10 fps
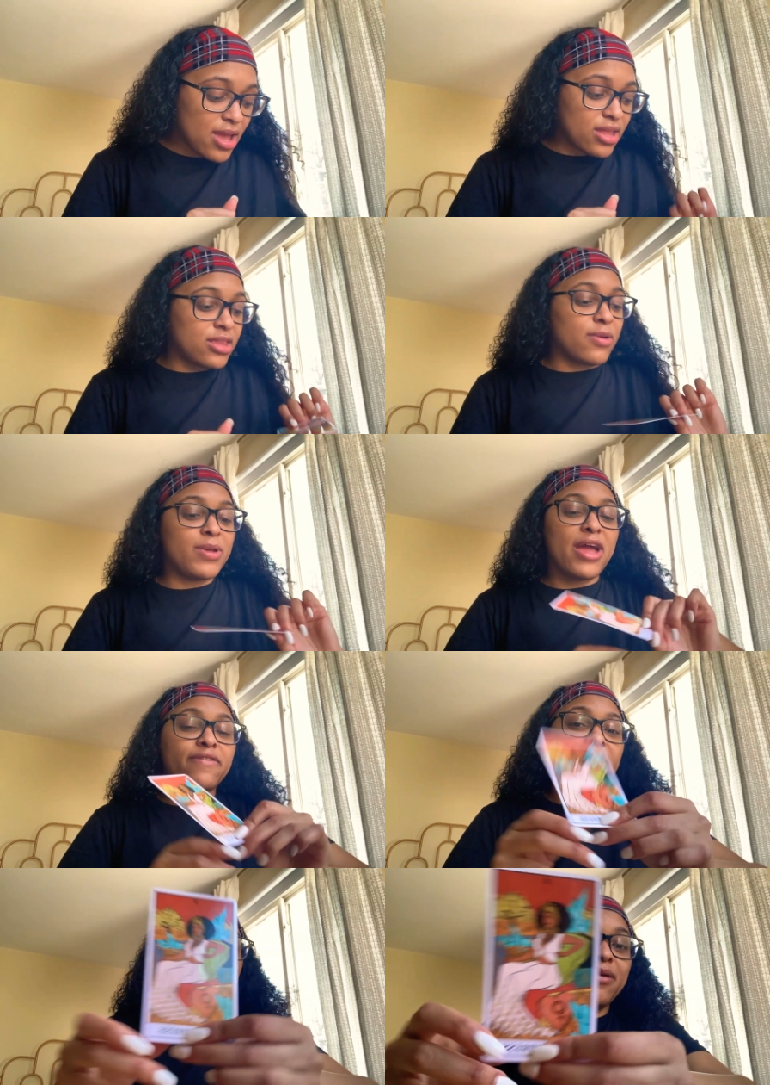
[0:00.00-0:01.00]
and then we
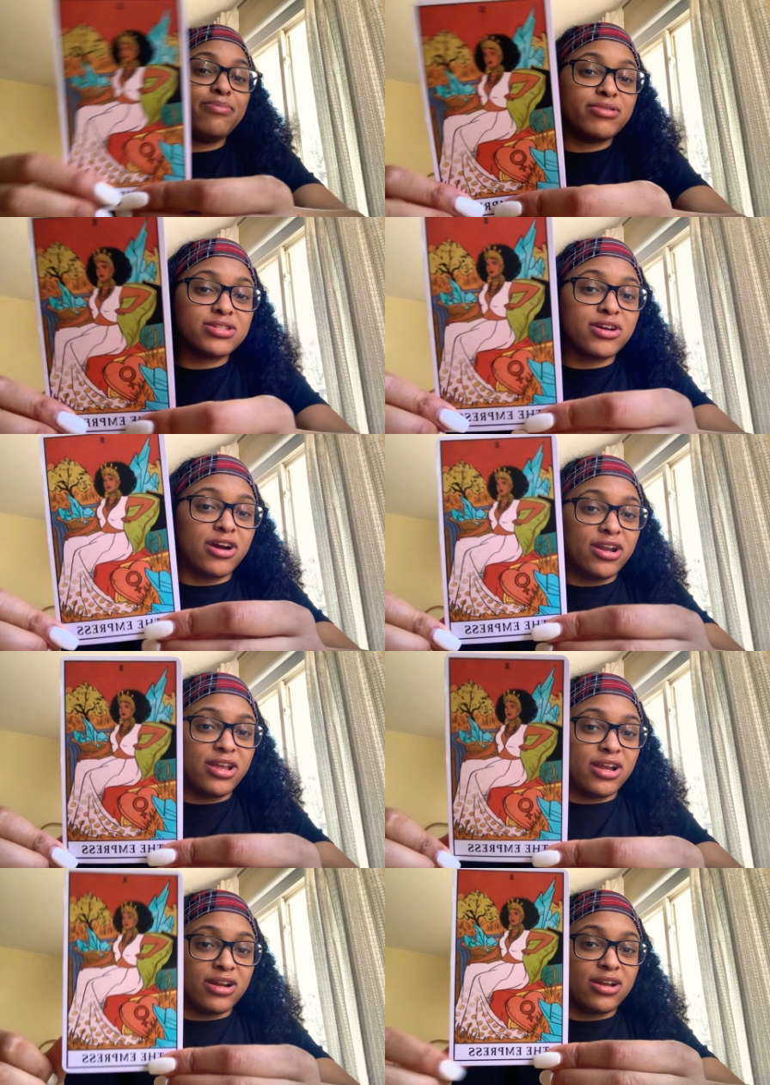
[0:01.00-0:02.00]
have the empress card
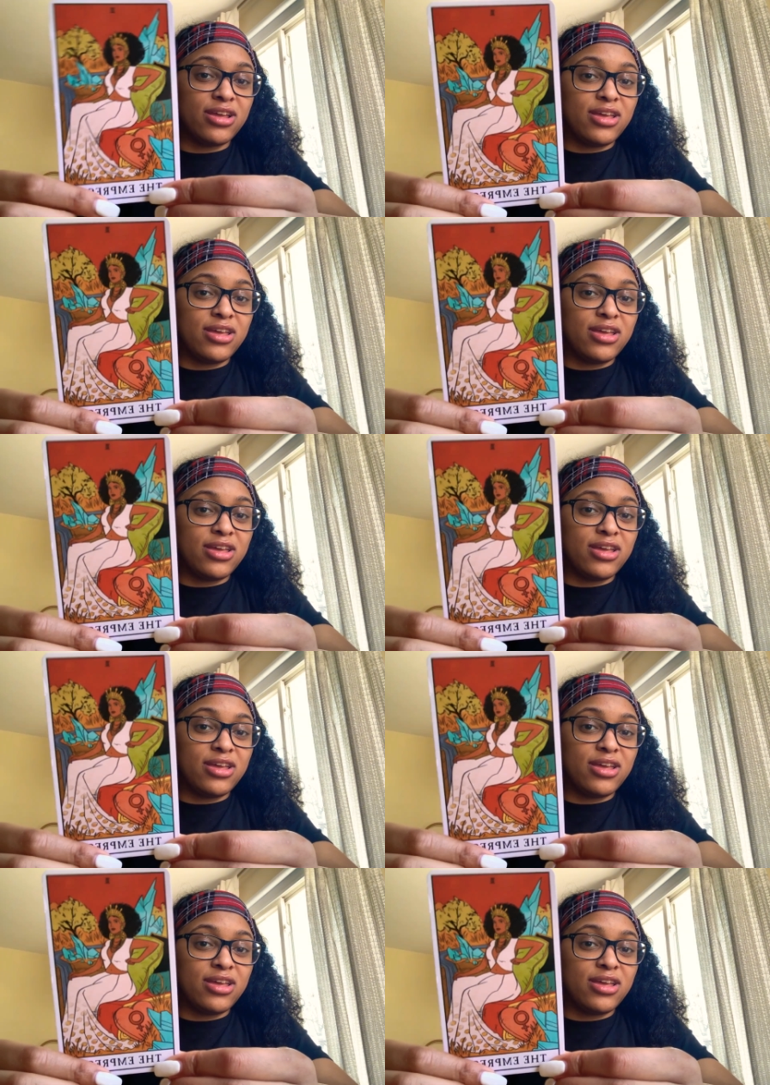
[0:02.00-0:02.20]
here